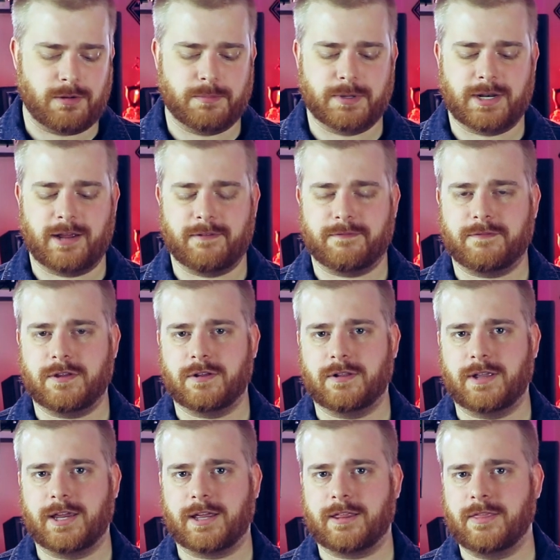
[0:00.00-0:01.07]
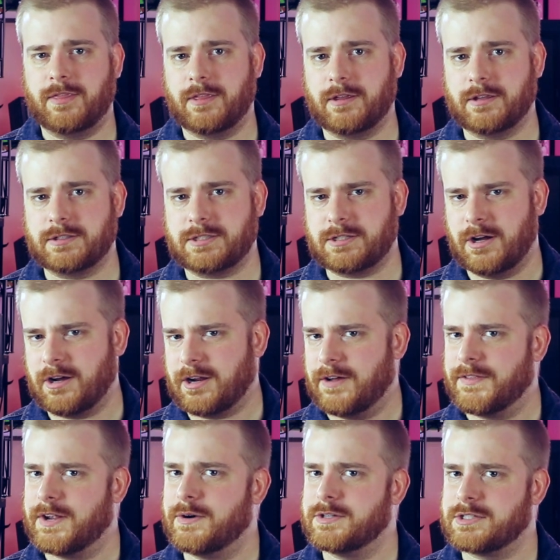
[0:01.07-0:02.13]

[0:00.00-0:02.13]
but I feel like the stock on there